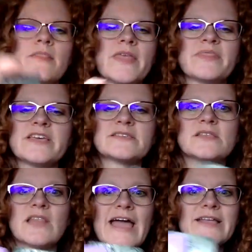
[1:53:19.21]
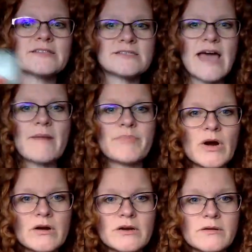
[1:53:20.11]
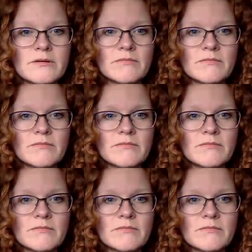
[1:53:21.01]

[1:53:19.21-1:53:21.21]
that this lightens that burden.